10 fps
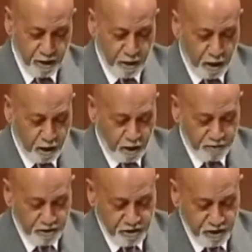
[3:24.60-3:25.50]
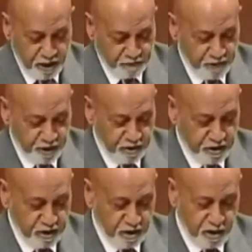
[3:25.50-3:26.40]
the
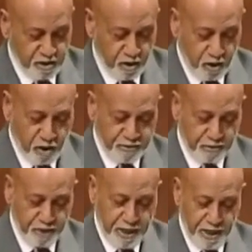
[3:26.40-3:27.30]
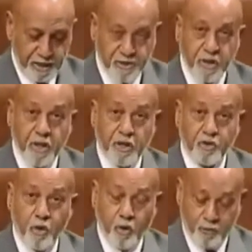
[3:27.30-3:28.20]
CFTC is authorized
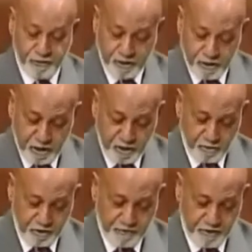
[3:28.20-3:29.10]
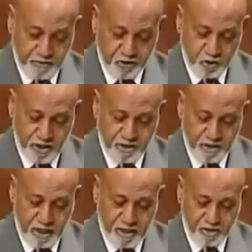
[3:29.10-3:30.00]
to oversee derivatives
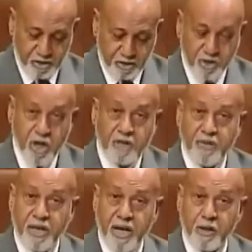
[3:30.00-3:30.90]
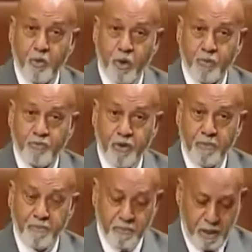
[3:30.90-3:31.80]
transactions that, I quote
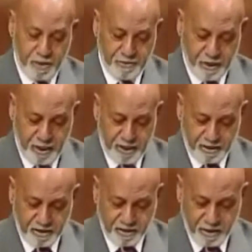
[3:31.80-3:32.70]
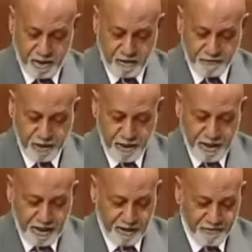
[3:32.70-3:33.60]
from the Act itself,
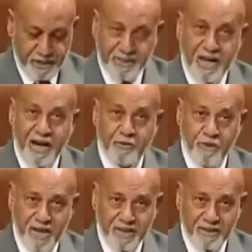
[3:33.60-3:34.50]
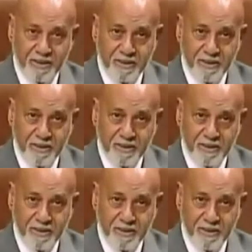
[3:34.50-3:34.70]
have a direct